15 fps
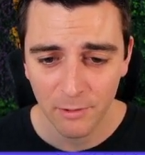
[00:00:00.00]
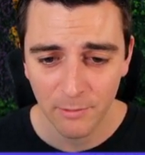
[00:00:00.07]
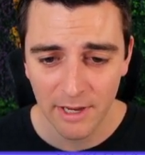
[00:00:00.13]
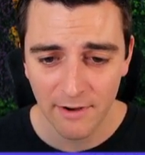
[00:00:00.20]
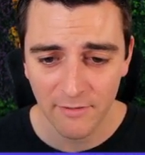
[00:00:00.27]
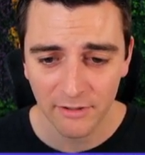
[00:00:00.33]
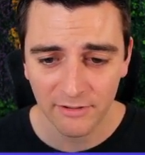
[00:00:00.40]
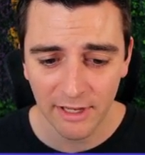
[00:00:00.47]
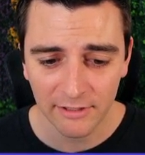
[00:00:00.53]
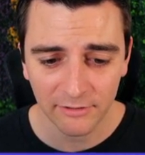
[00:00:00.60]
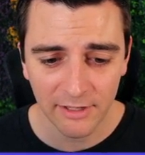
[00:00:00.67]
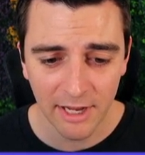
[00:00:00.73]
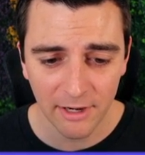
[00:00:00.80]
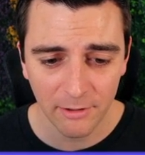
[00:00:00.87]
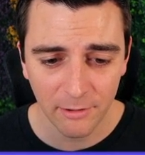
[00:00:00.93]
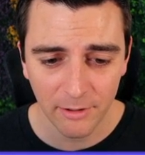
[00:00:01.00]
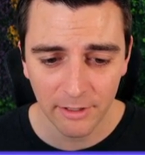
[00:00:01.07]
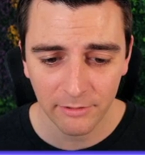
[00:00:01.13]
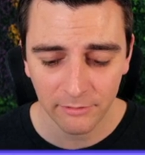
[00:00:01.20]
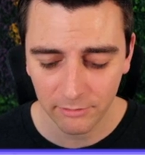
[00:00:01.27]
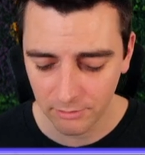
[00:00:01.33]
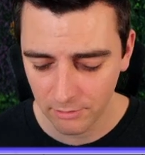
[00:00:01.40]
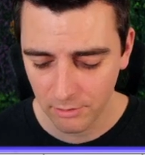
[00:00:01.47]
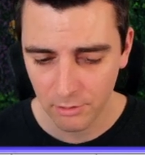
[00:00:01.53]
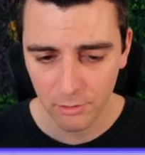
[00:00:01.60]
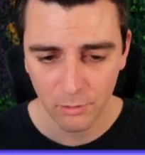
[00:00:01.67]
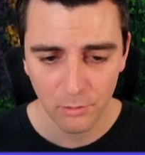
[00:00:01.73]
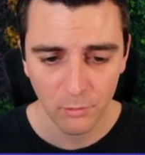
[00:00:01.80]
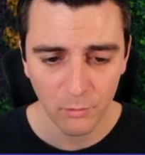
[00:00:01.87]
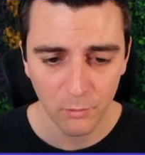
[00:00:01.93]
We have our text categories
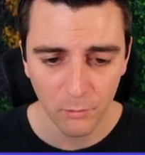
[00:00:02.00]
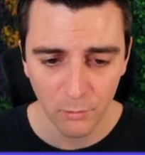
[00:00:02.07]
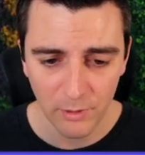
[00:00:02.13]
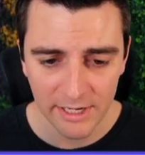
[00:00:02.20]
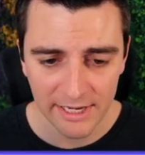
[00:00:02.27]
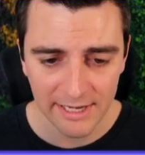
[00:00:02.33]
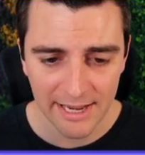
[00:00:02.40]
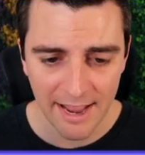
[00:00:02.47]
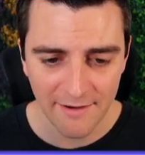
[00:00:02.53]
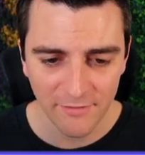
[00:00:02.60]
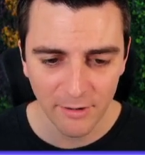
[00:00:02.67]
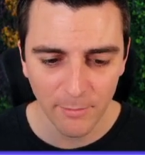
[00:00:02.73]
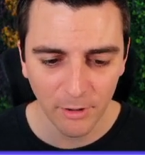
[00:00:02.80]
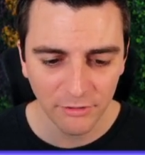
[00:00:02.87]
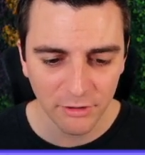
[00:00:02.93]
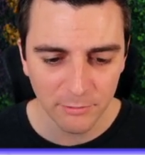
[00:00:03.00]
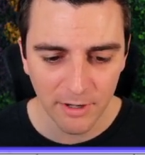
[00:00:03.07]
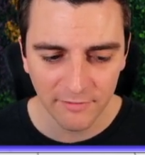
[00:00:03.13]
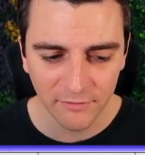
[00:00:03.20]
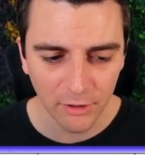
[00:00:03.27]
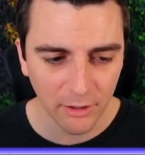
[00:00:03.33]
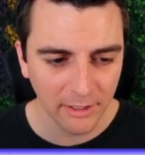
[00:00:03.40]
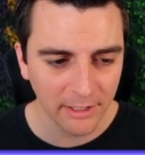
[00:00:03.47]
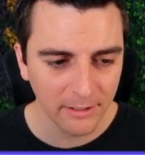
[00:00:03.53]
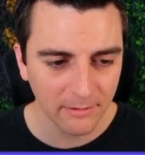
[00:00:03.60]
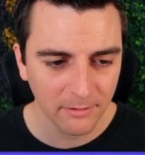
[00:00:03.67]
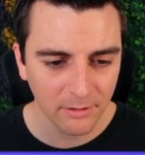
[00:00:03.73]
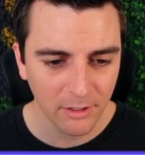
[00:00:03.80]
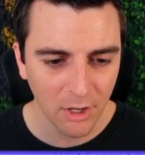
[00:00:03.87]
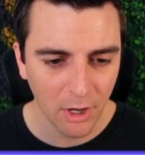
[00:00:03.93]
we have our multi ref
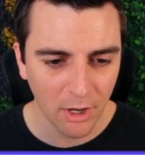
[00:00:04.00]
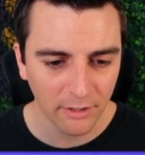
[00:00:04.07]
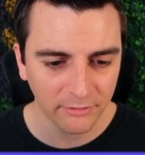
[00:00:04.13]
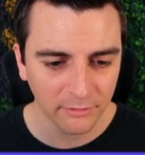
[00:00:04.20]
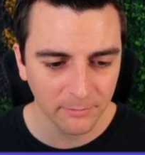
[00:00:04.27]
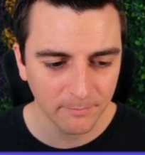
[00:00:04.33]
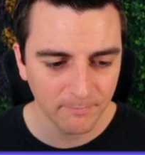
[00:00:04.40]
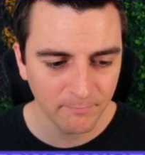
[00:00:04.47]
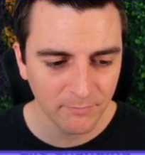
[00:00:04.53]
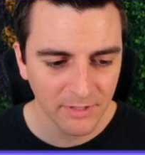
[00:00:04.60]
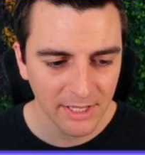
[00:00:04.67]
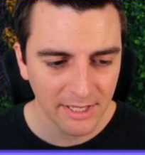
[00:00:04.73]
target. Awesome.